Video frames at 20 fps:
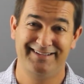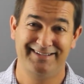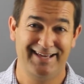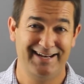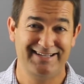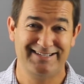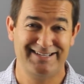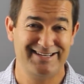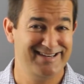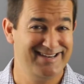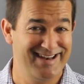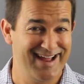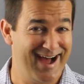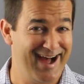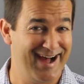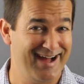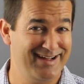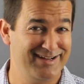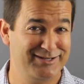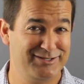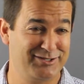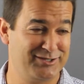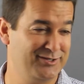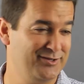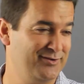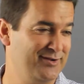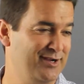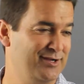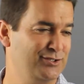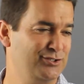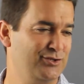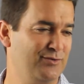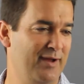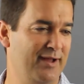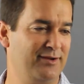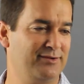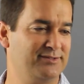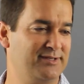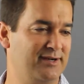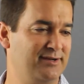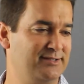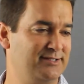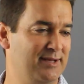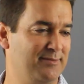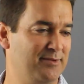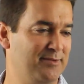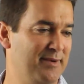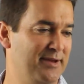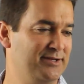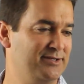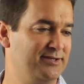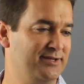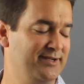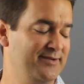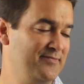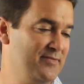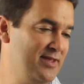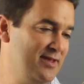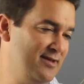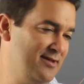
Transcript: That is not true. Here's two angles that are supplementary.